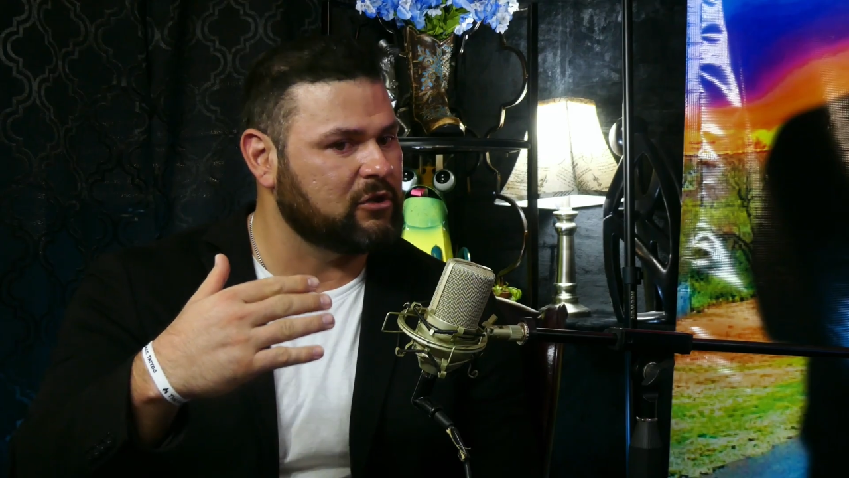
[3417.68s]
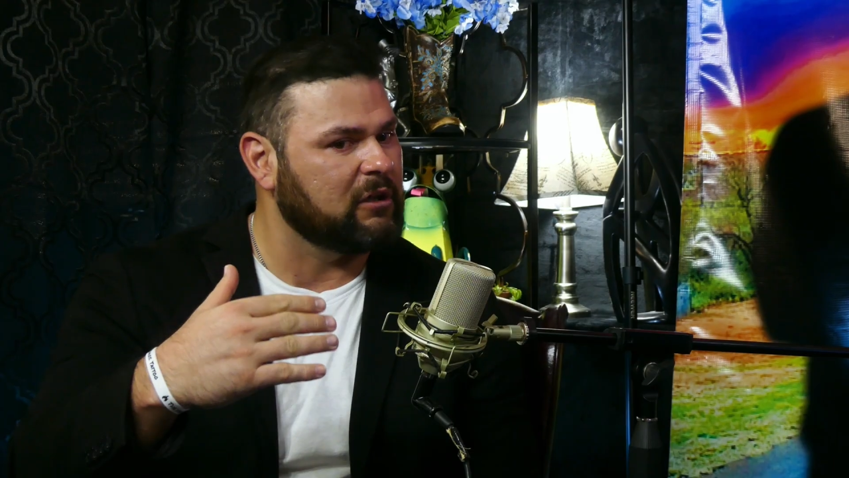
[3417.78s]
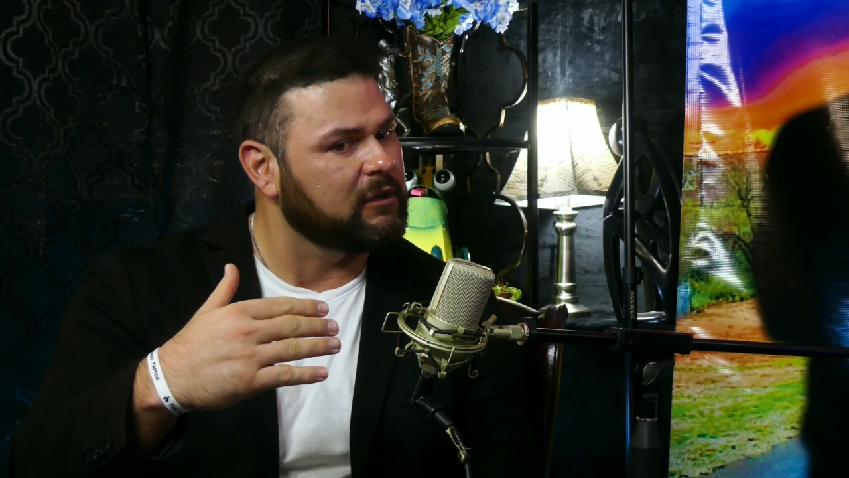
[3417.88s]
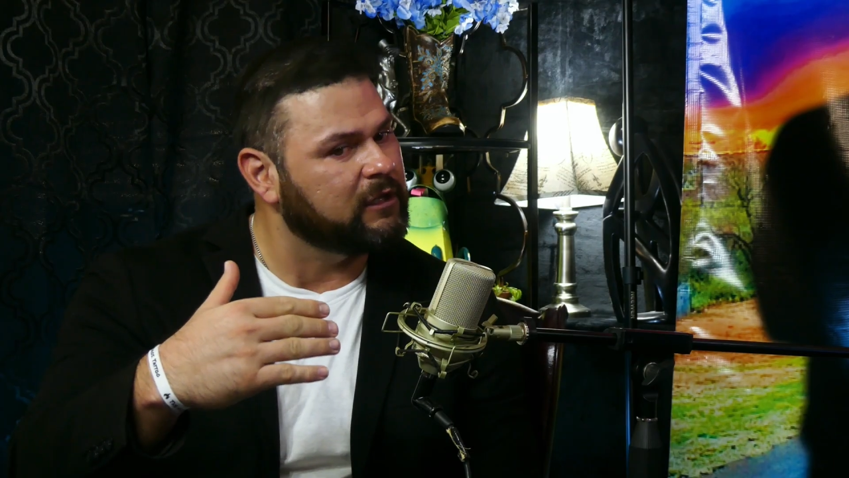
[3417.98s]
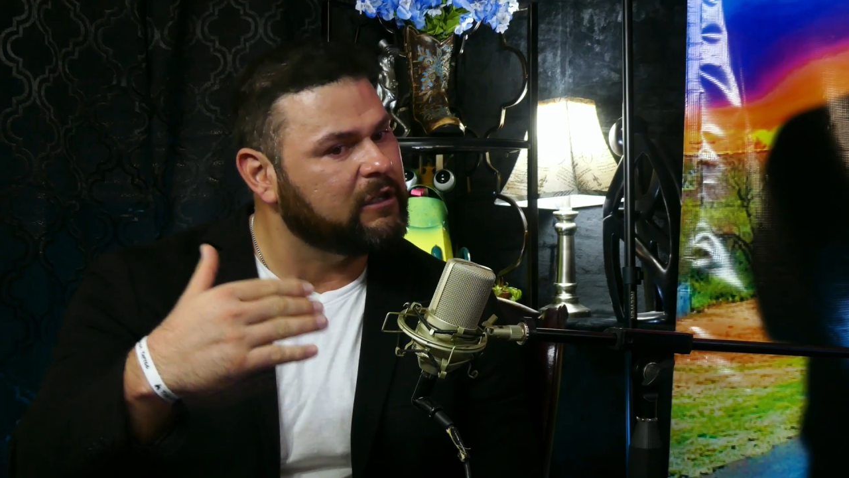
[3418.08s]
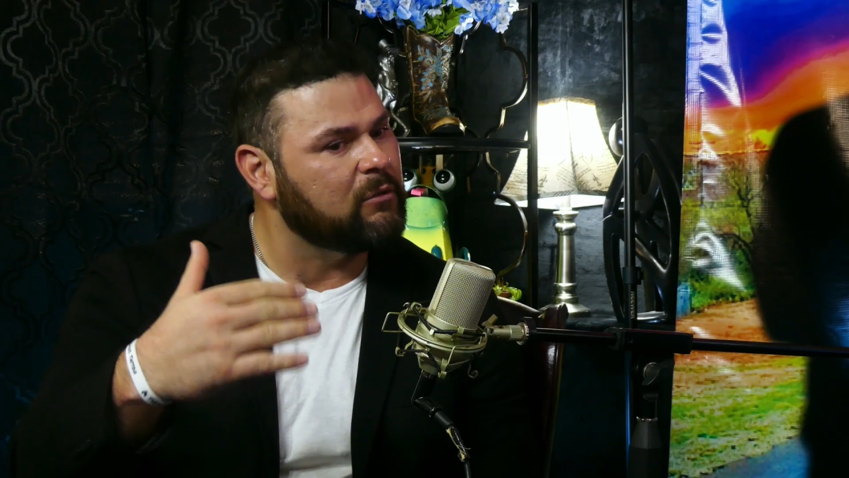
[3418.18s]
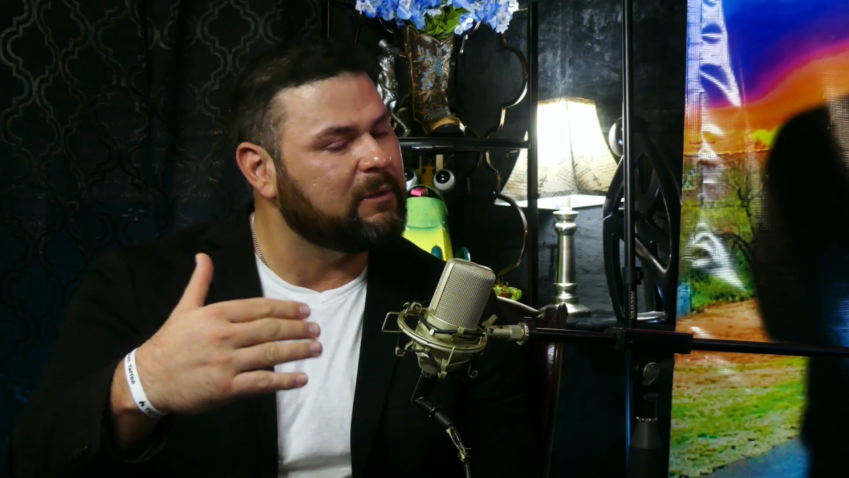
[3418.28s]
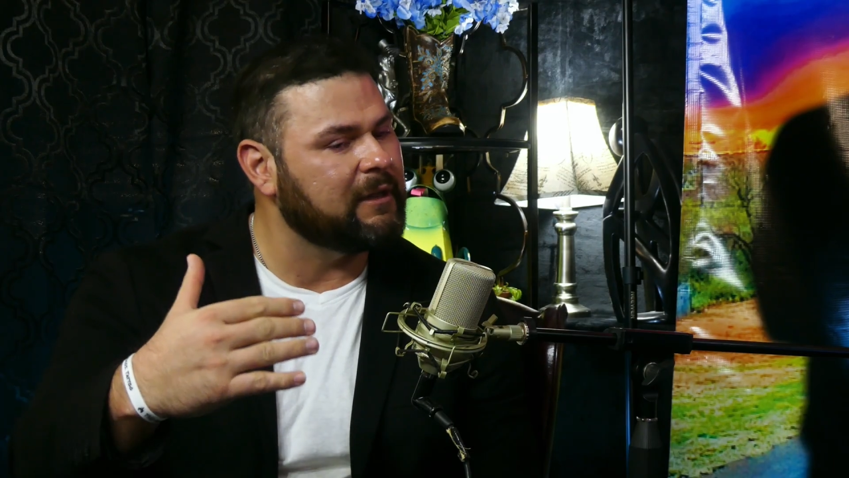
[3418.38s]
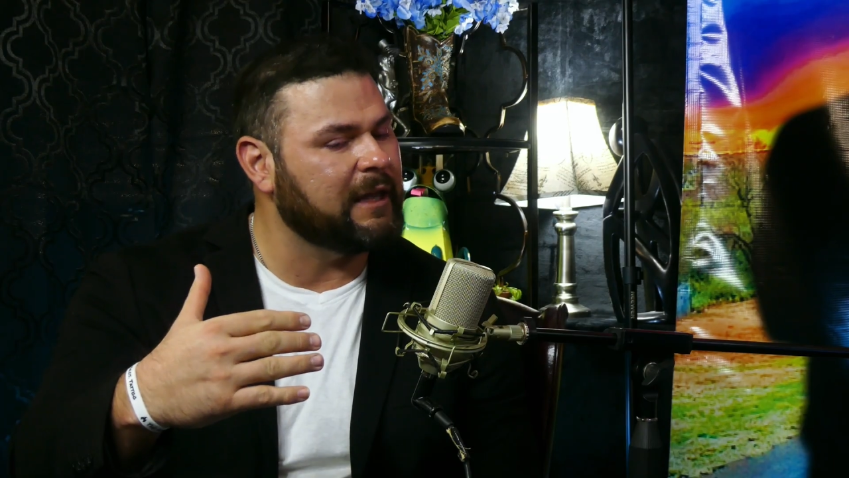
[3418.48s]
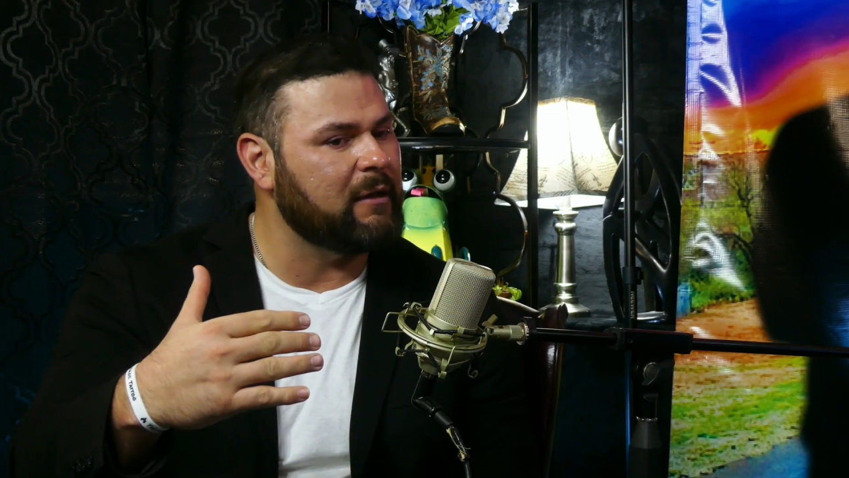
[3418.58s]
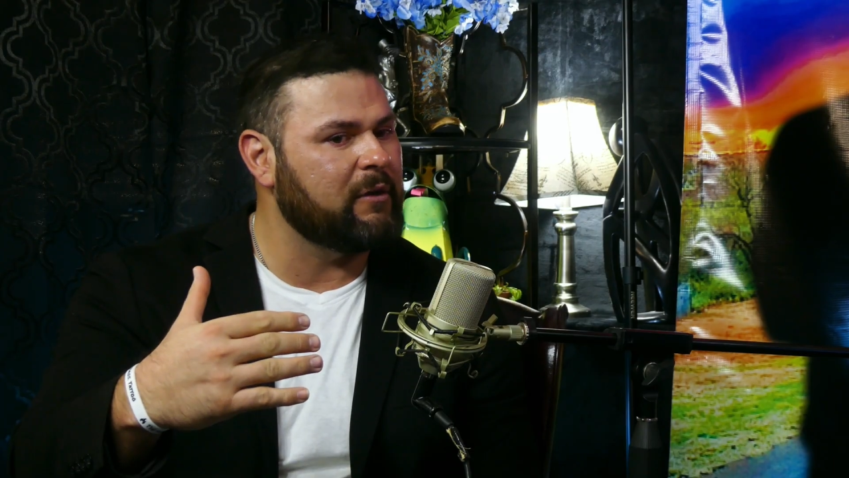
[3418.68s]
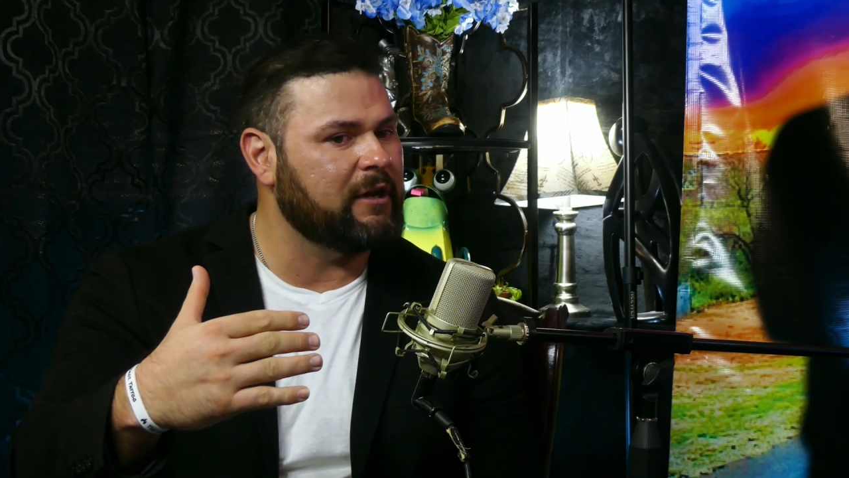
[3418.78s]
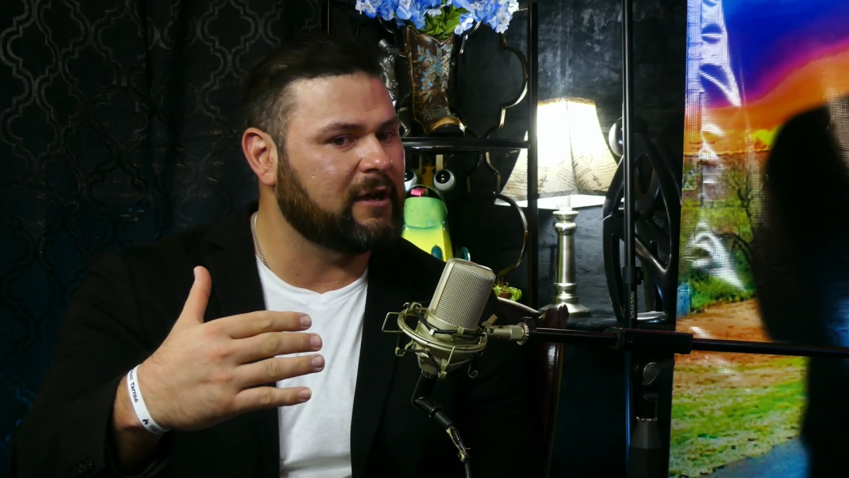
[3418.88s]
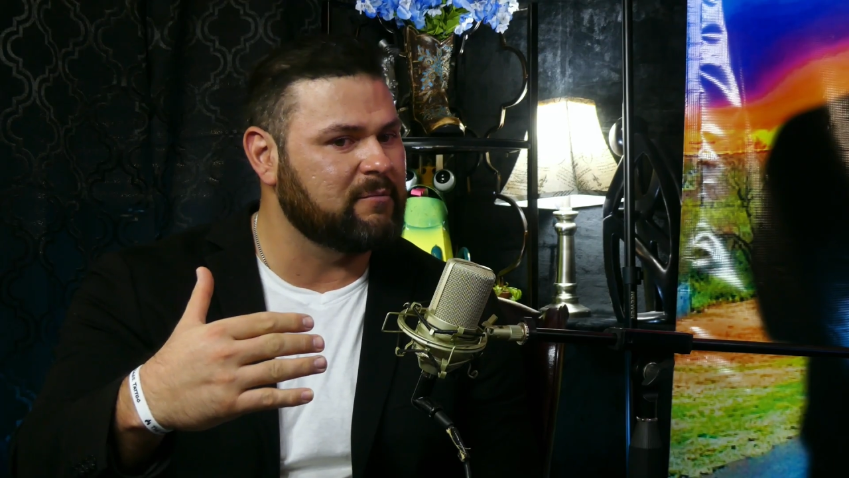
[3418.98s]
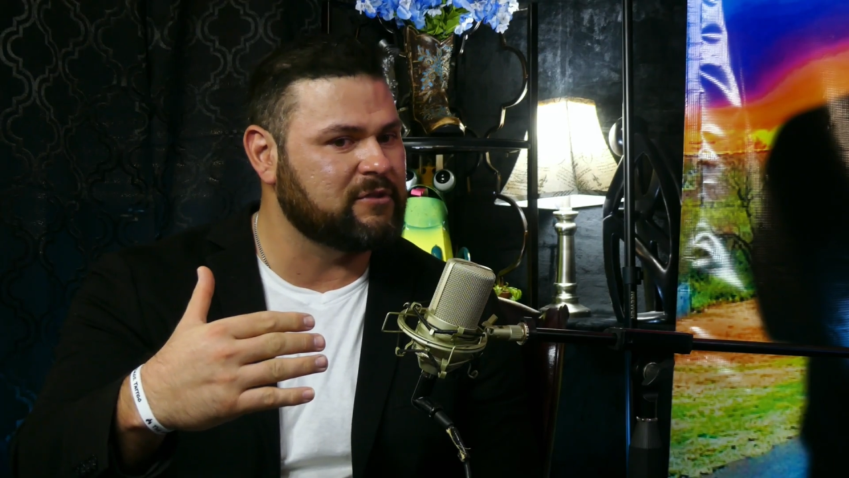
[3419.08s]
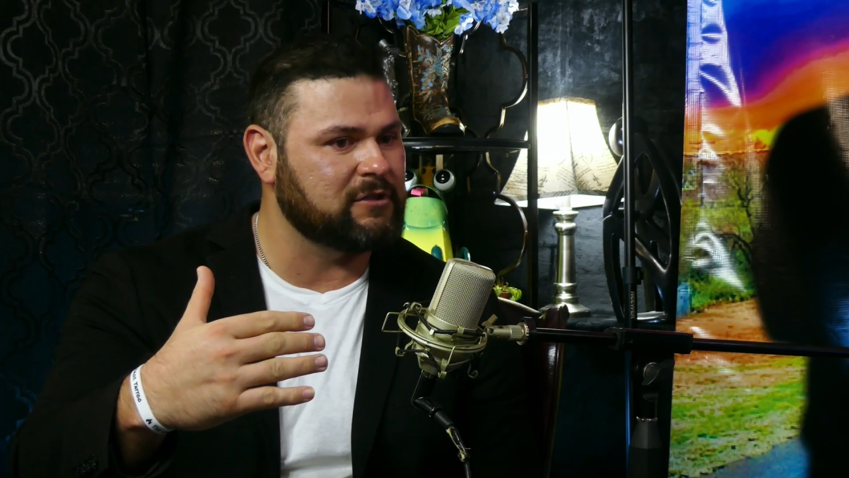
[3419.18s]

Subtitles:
a little bit late when it comes